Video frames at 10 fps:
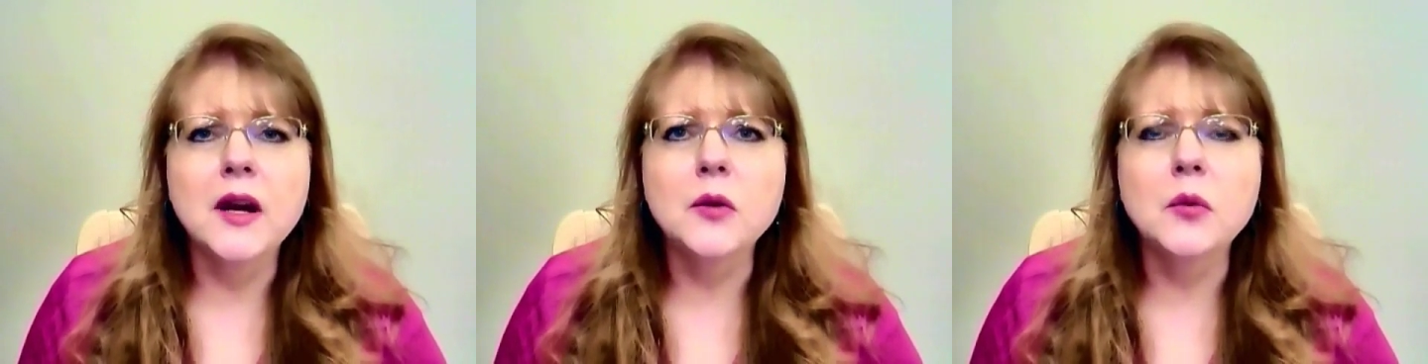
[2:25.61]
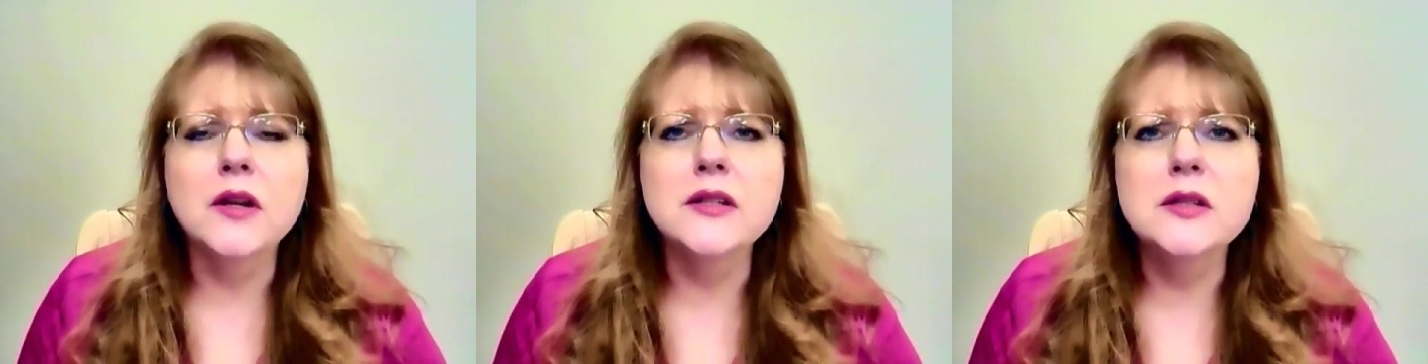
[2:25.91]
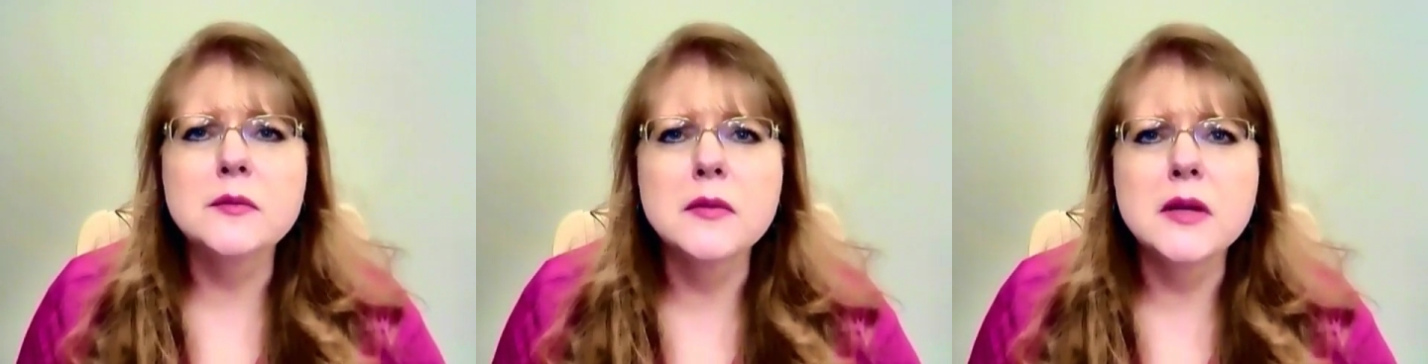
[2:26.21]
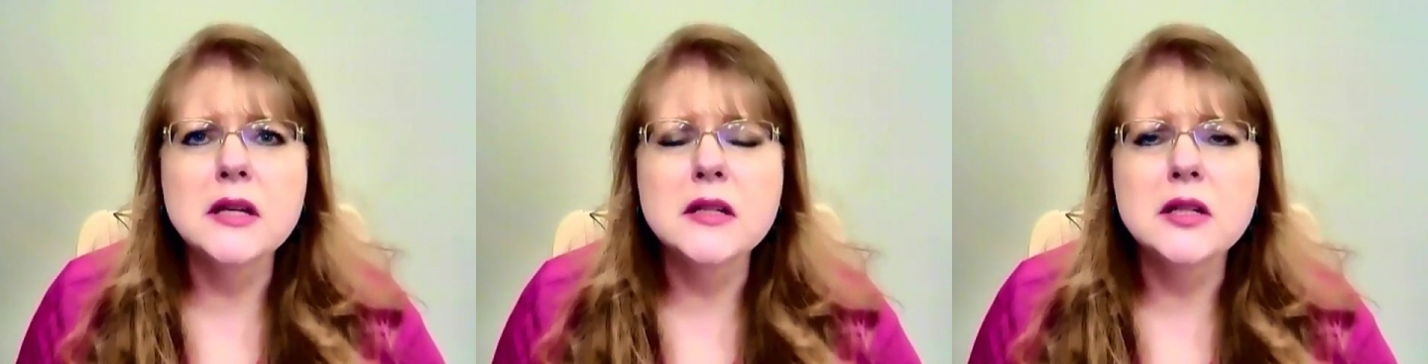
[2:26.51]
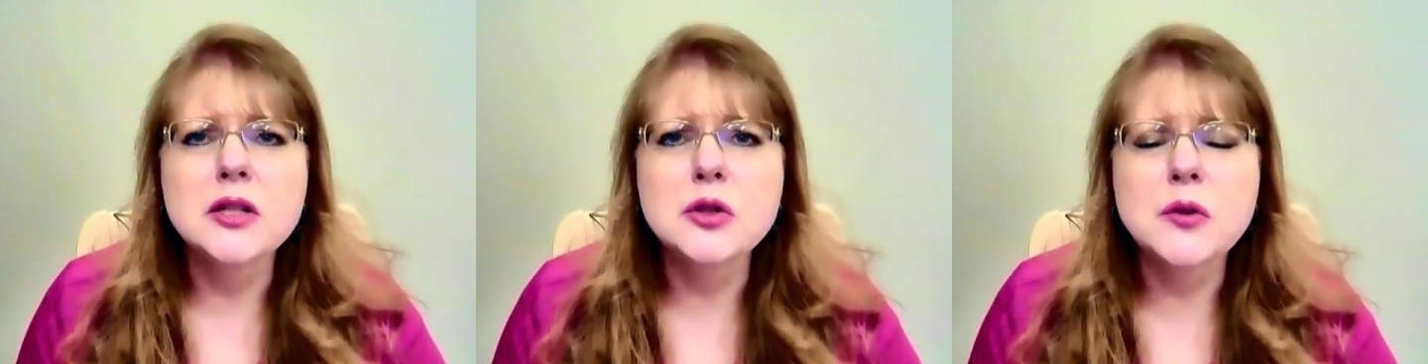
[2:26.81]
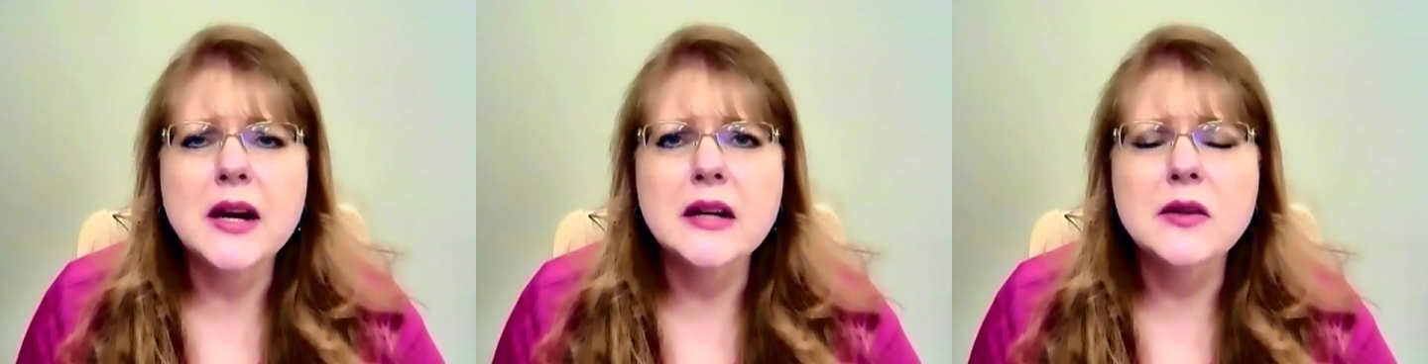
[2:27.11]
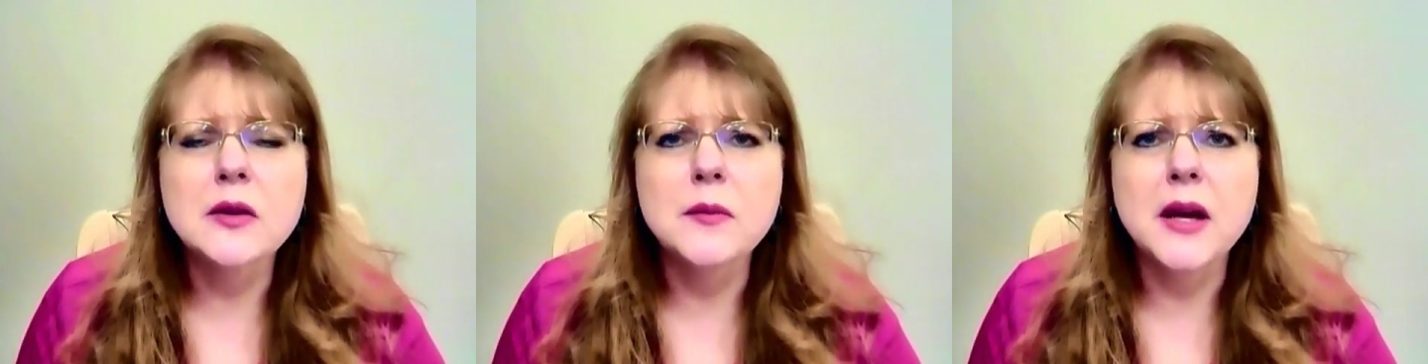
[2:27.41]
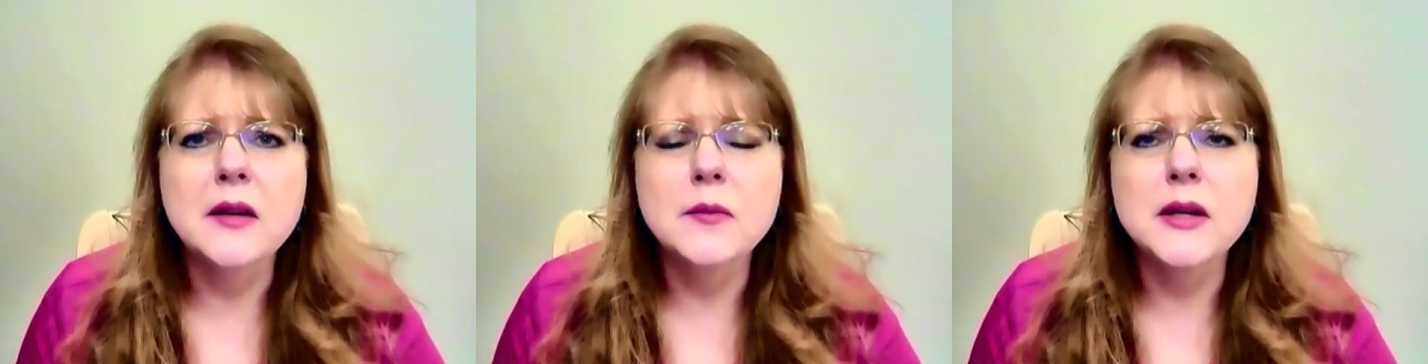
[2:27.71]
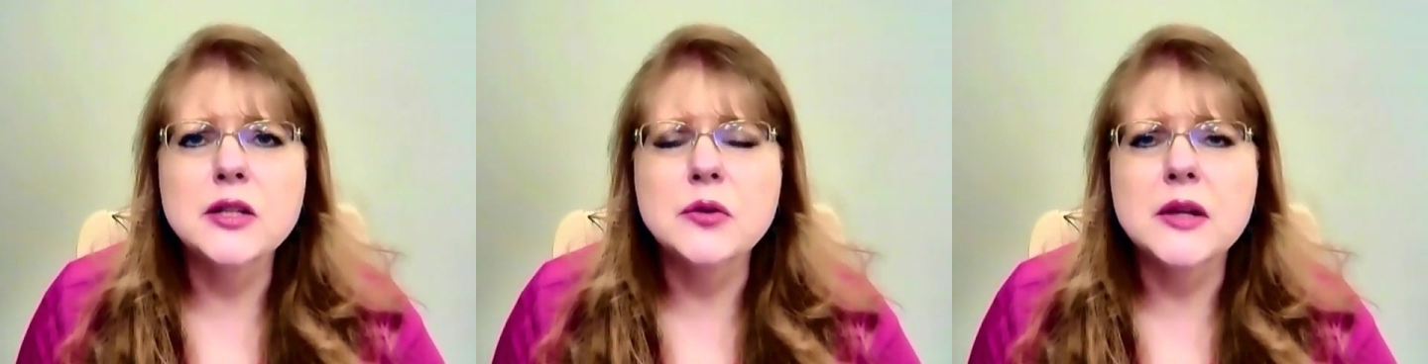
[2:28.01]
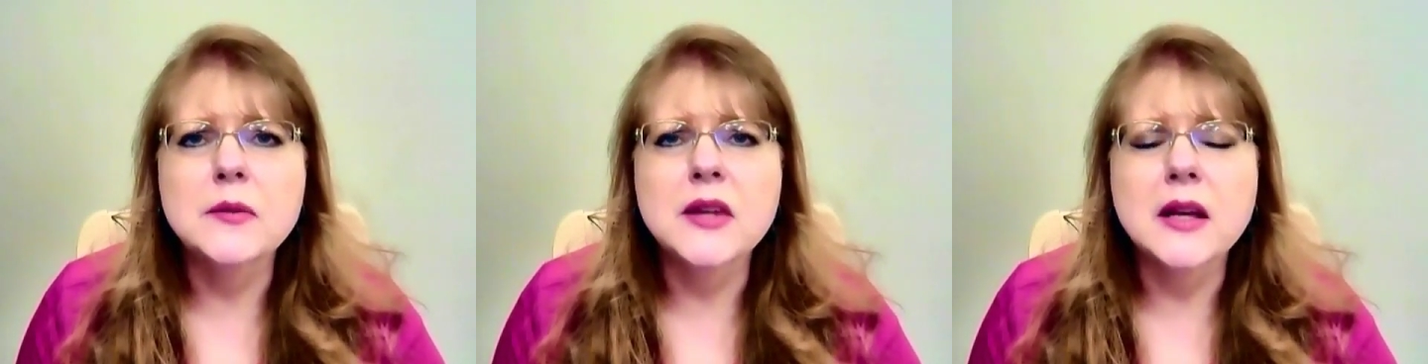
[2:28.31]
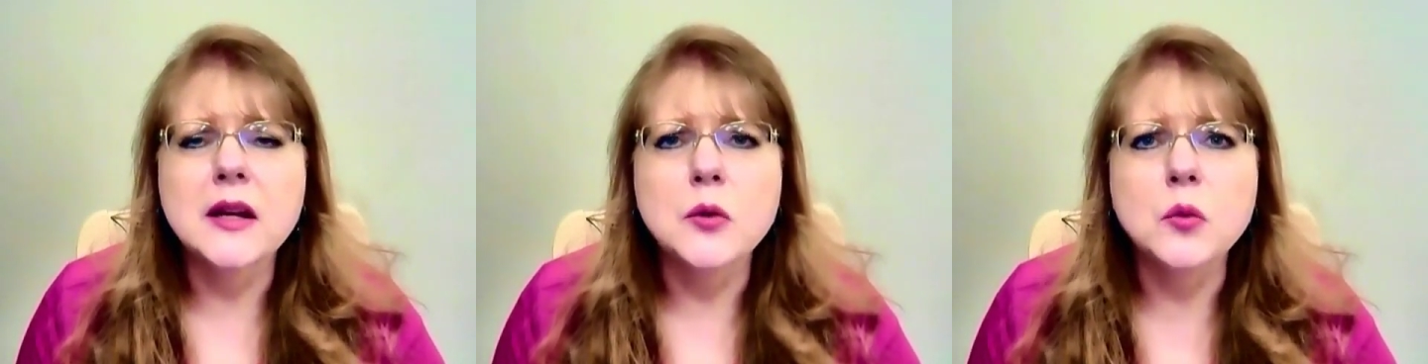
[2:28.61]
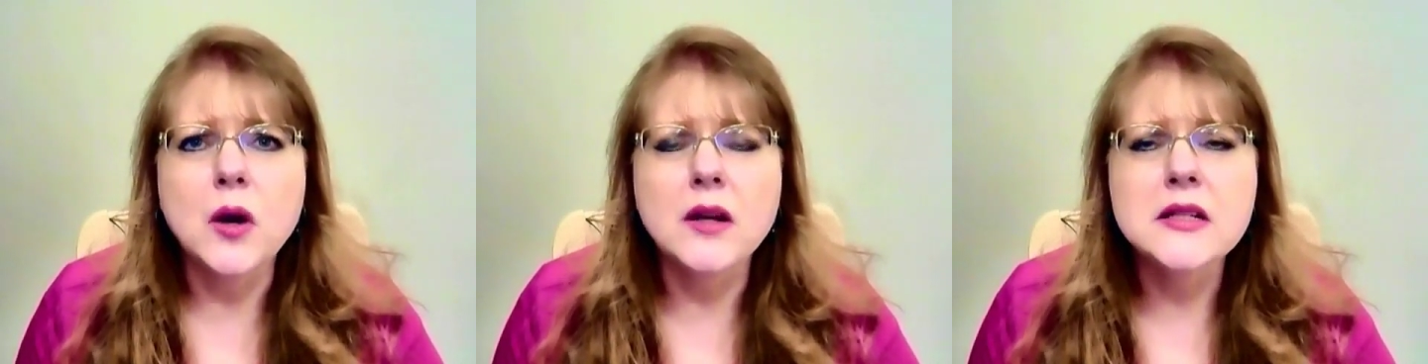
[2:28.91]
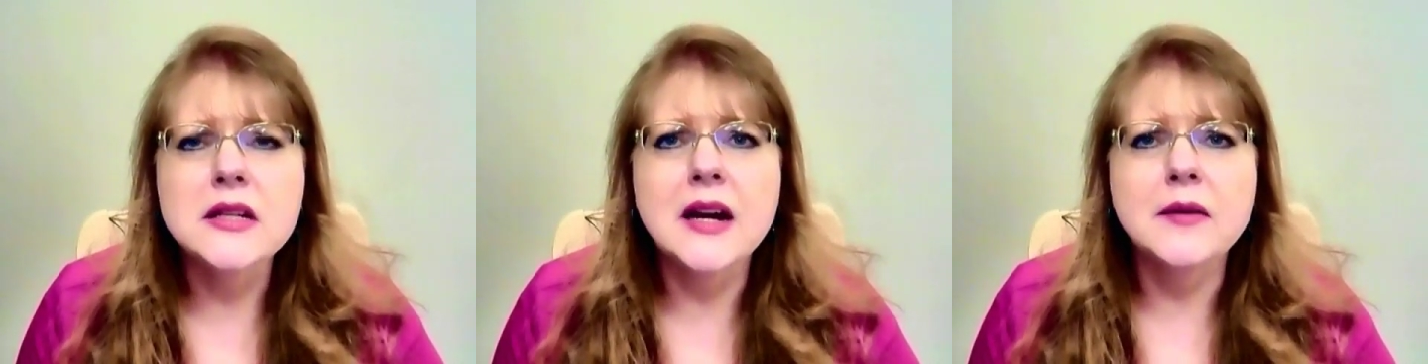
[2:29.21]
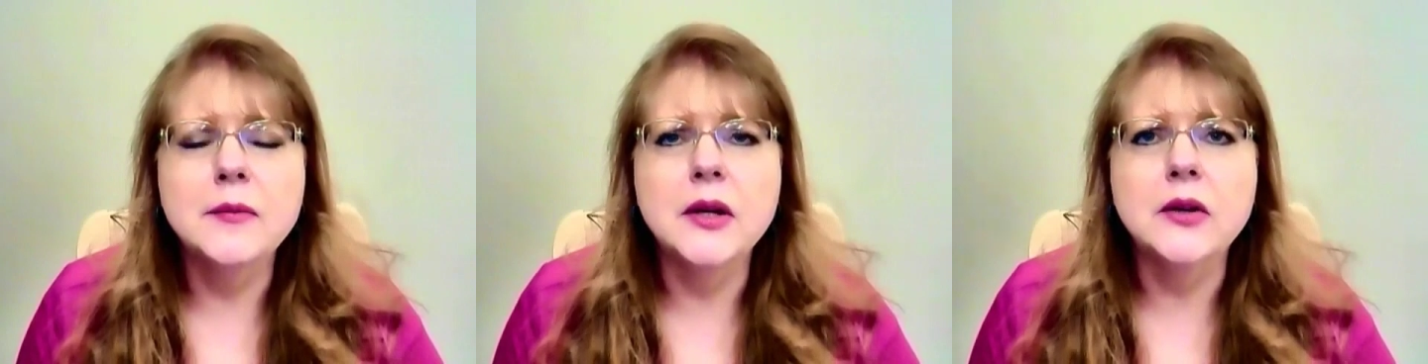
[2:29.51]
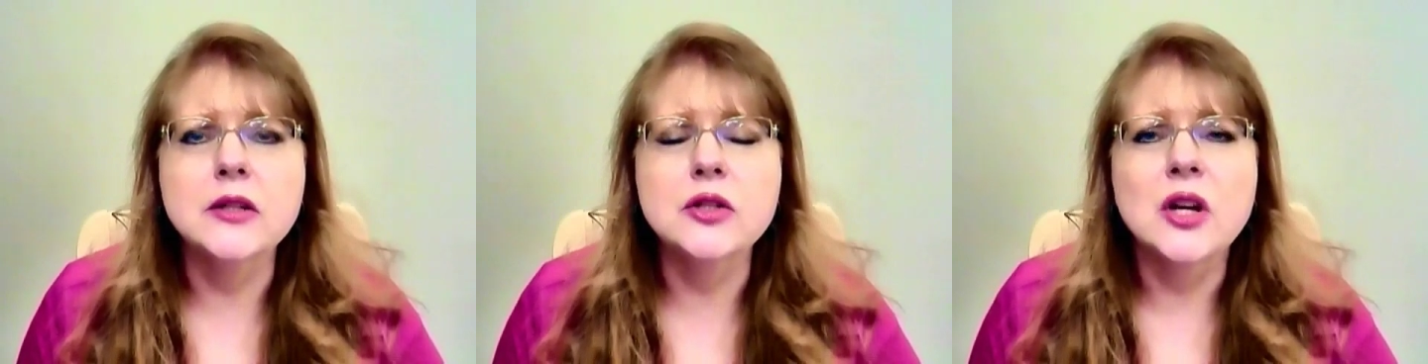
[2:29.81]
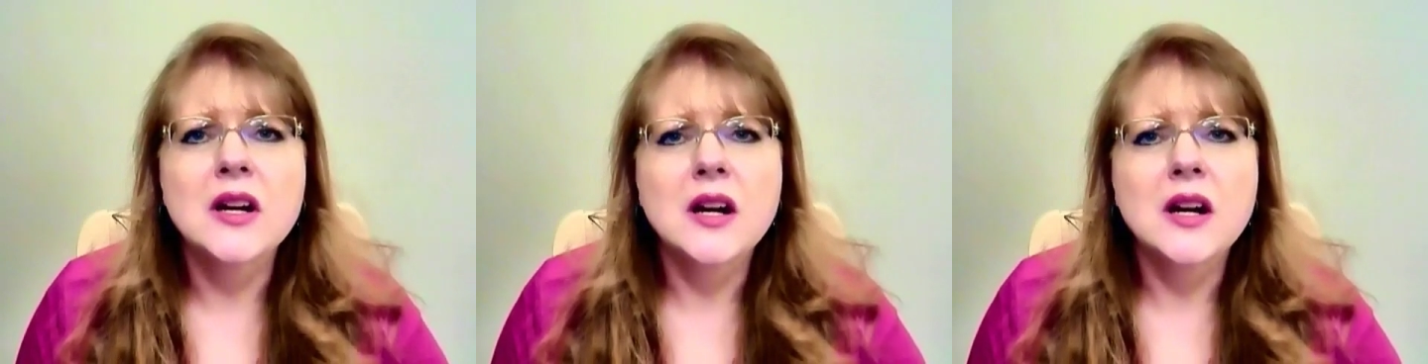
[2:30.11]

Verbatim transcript: I wanted to meet and attract the man of my dreams and I wanted to have marriage.